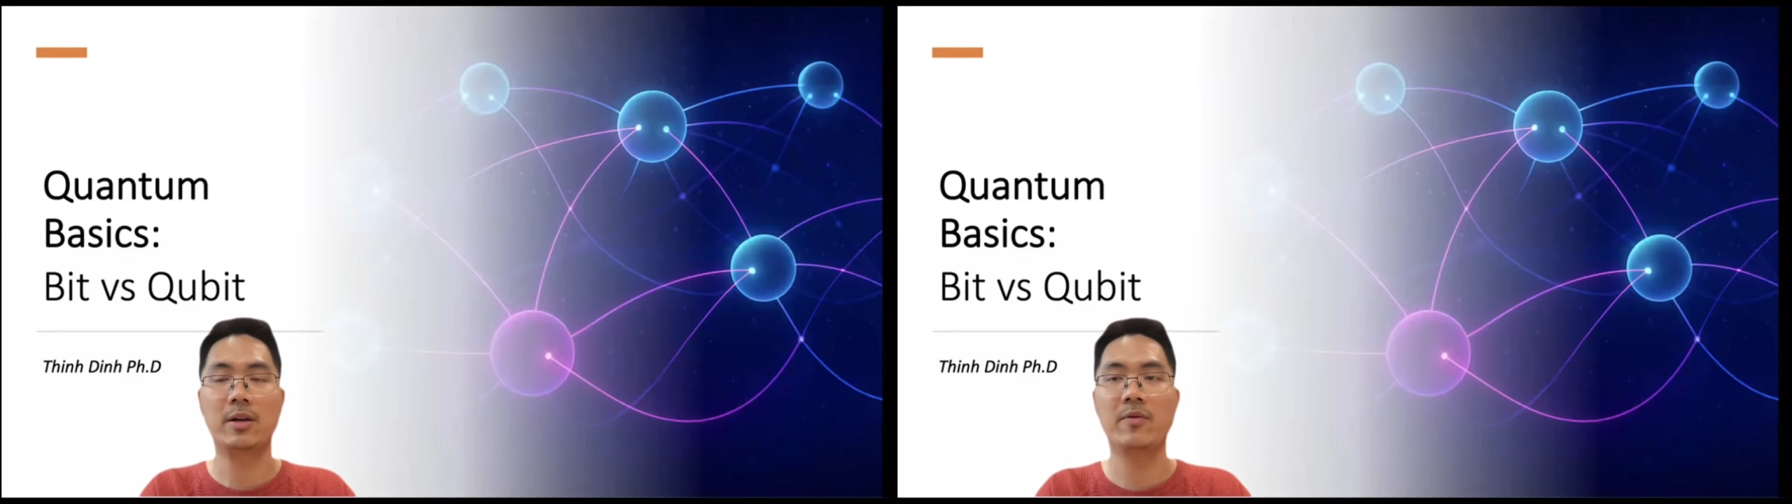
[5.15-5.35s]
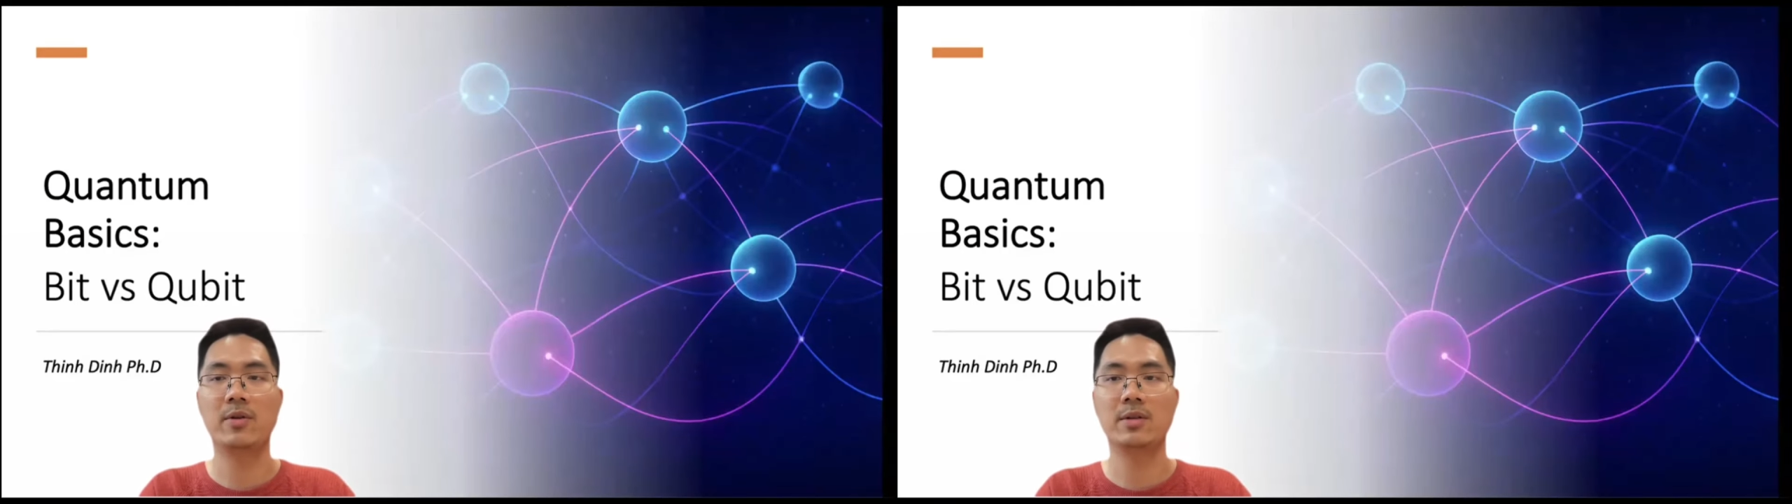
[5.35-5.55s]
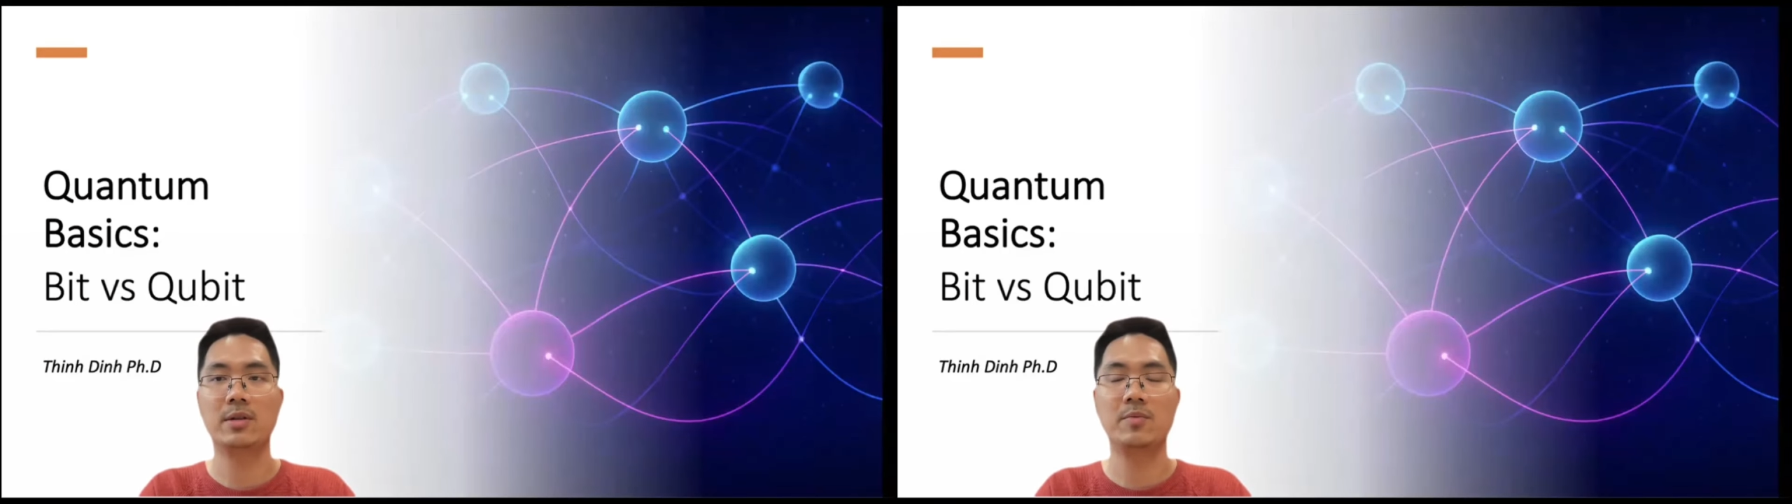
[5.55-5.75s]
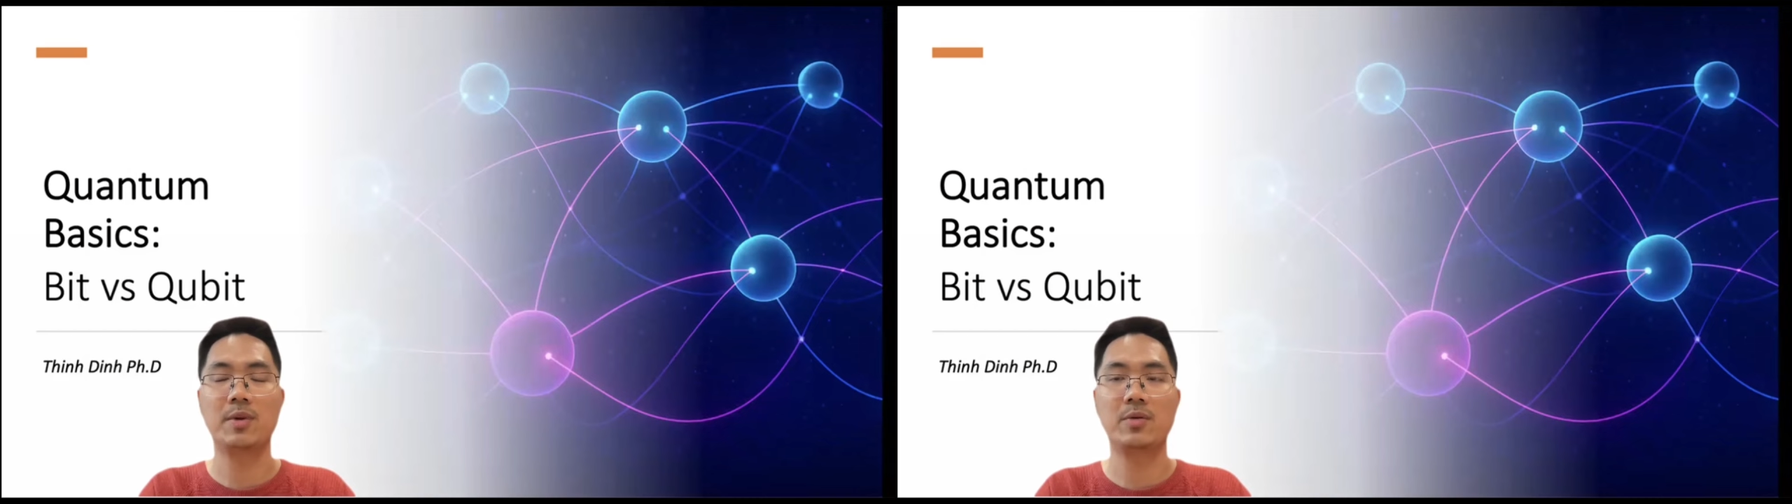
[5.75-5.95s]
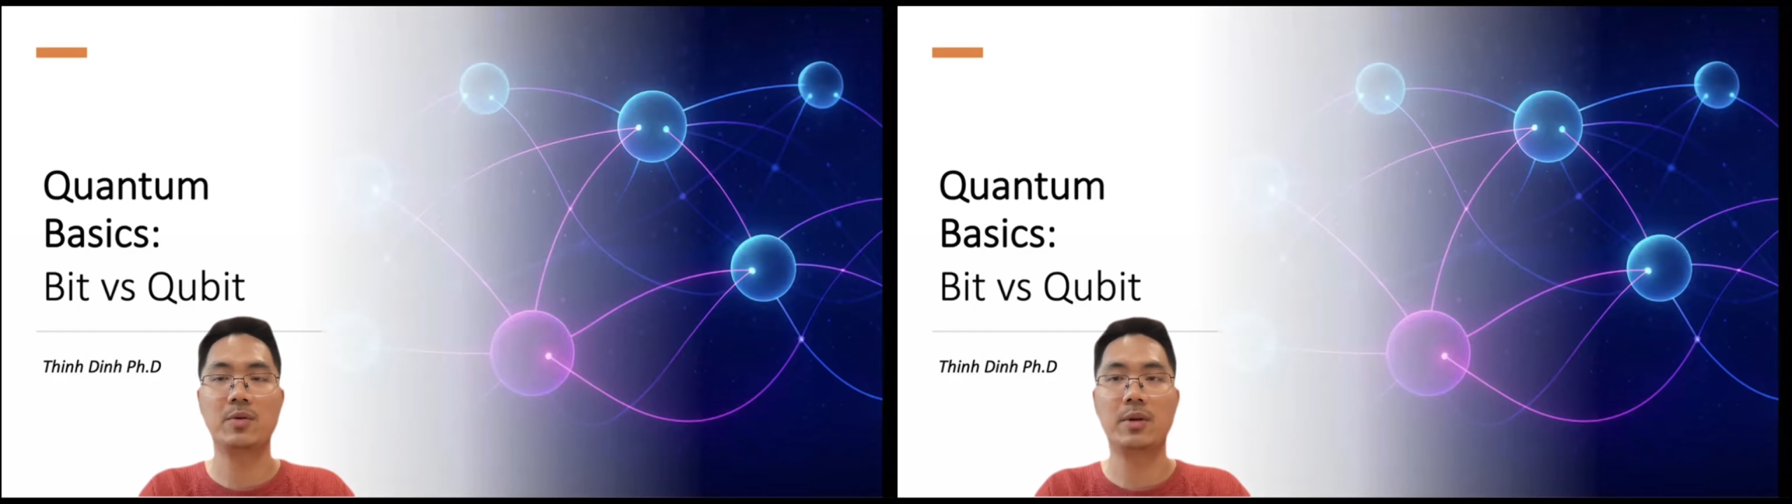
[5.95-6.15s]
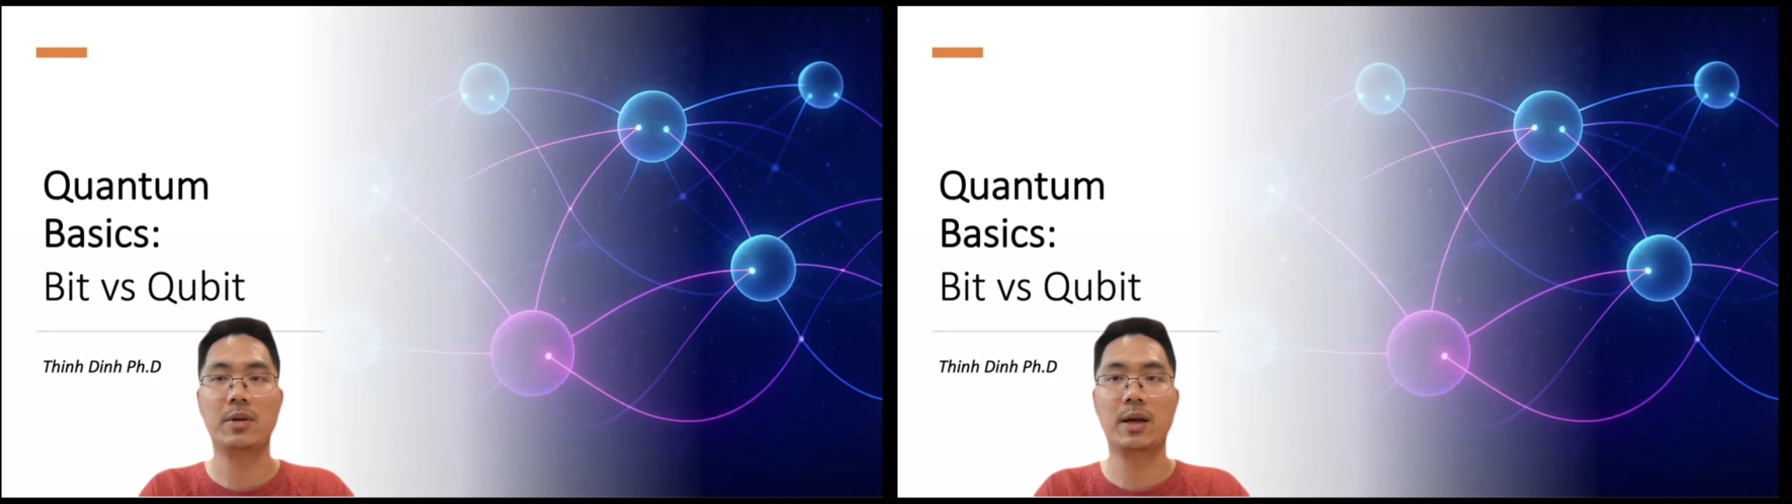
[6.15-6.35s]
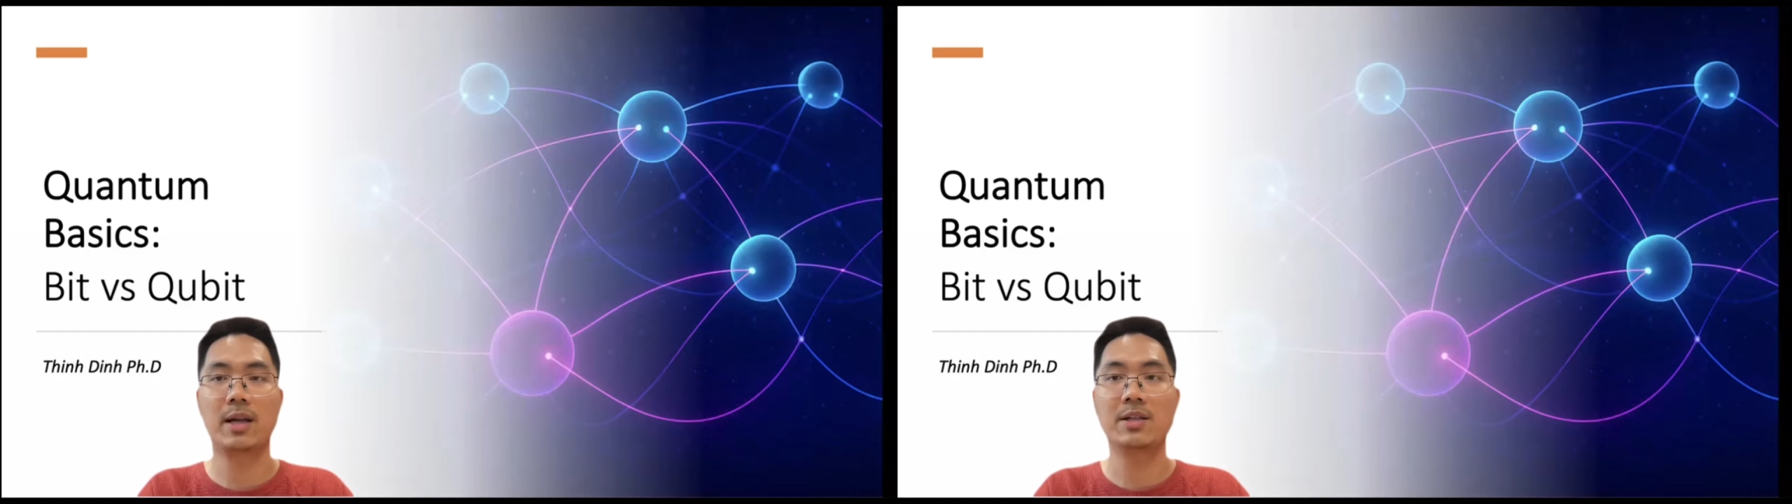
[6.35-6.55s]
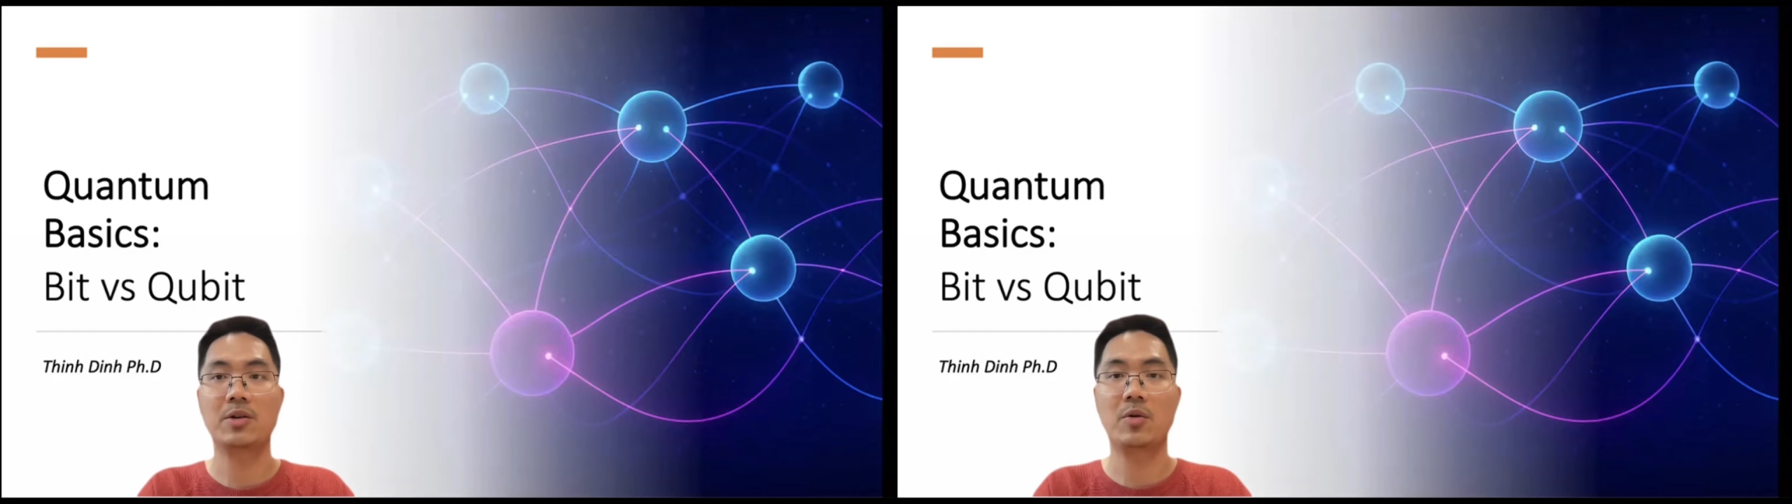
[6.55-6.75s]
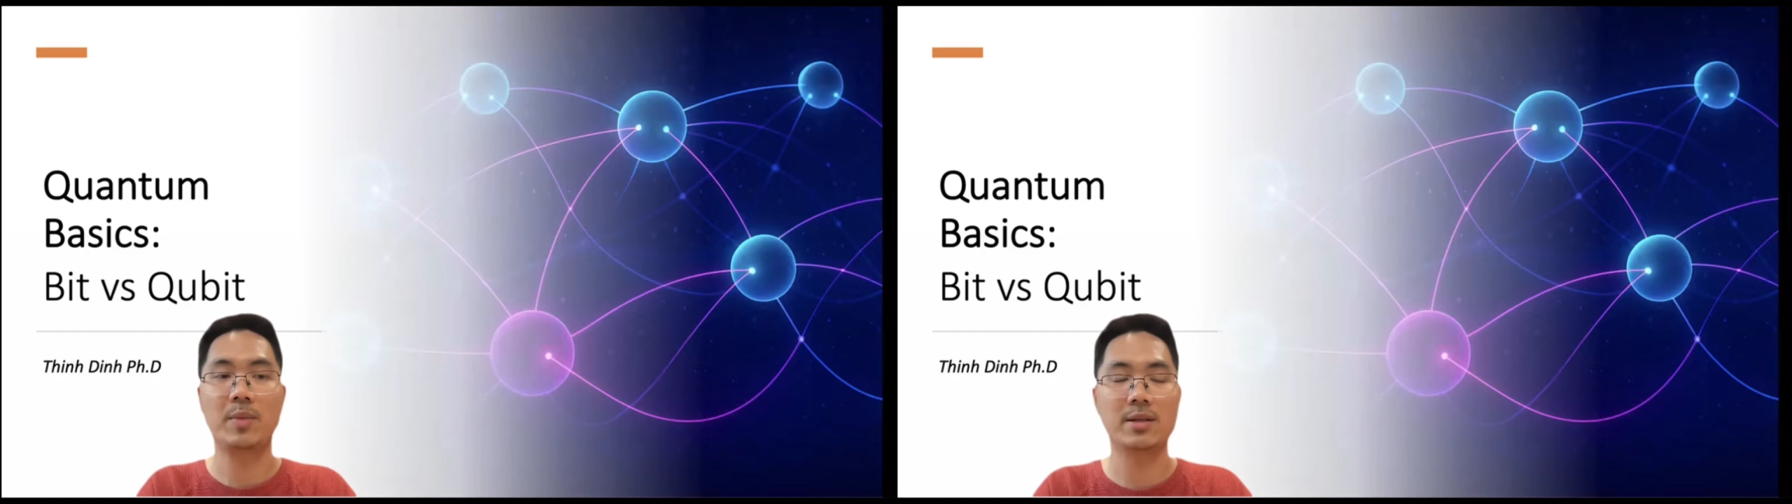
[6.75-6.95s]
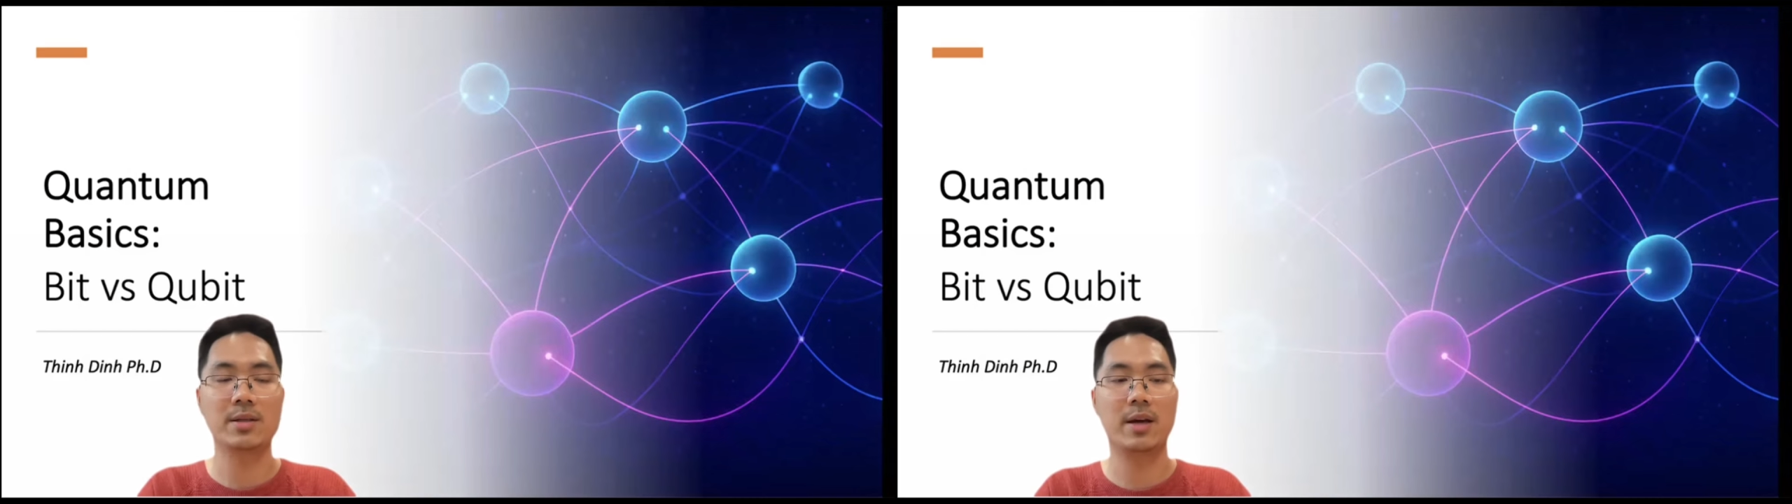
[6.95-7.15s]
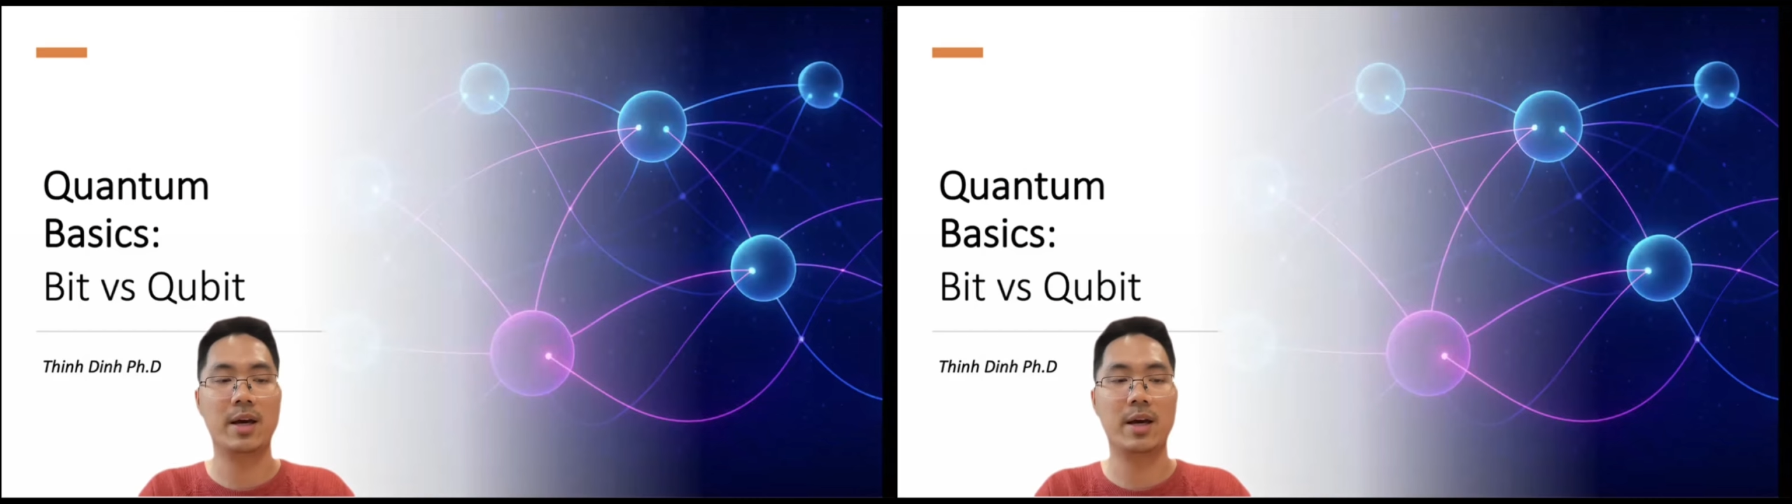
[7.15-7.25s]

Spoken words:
differences between classical bit